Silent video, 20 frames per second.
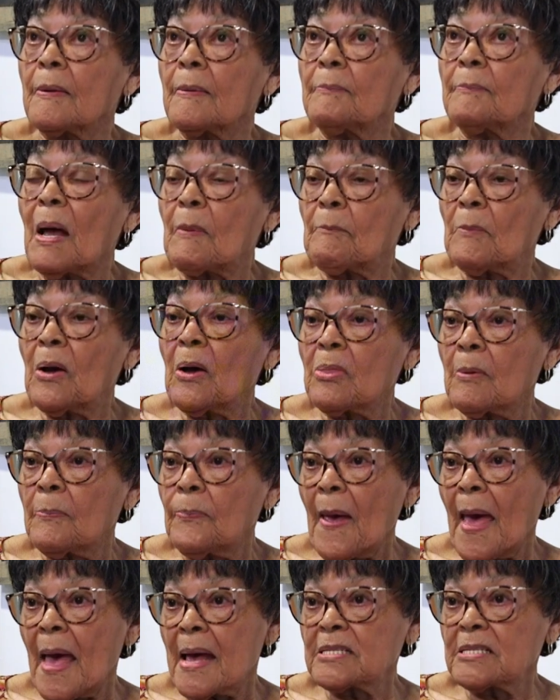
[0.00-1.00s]
my mother
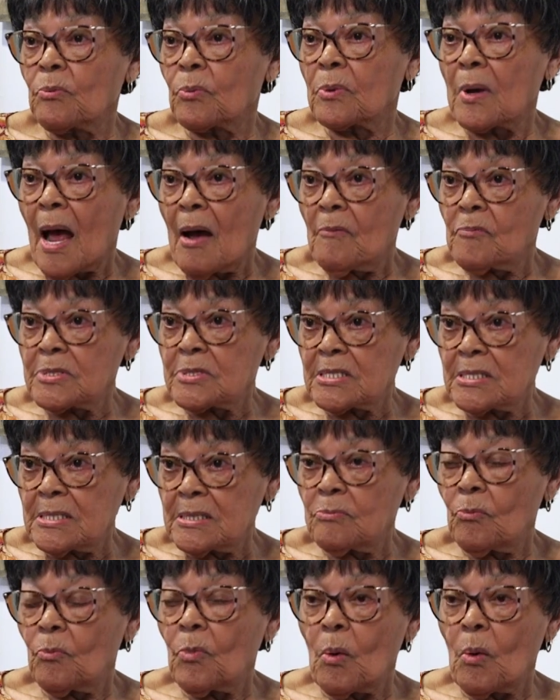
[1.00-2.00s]
passed when I
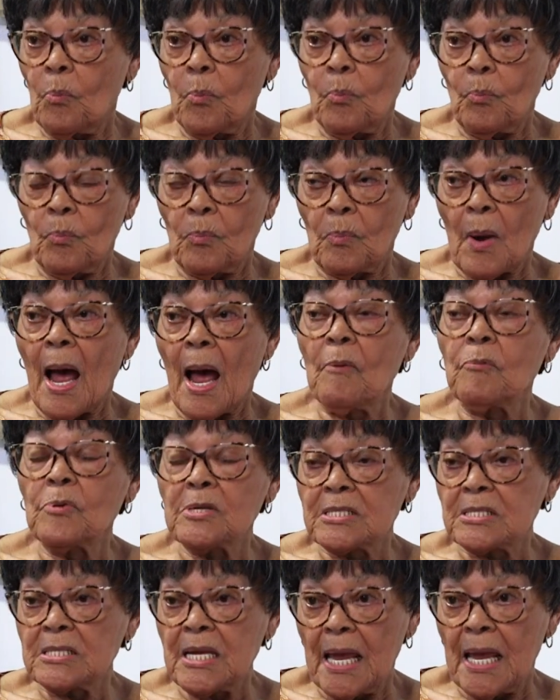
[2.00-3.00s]
was
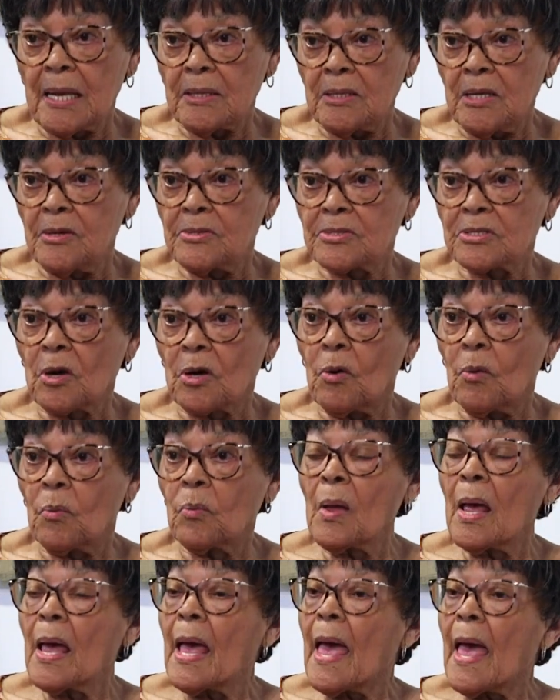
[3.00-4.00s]
10 years
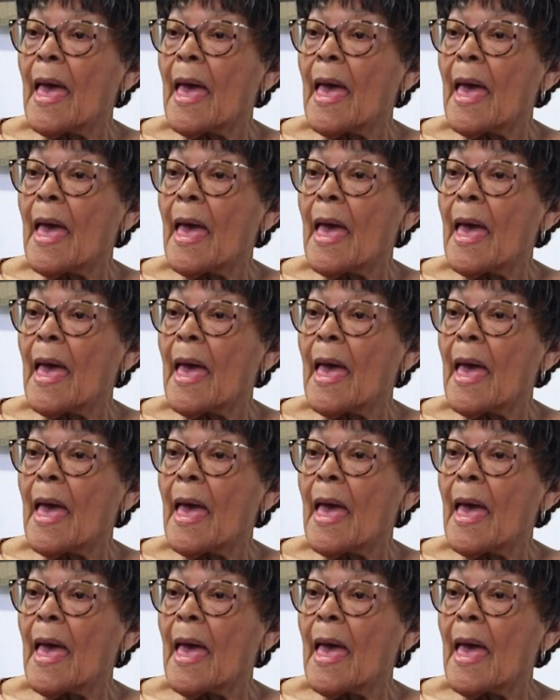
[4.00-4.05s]
old.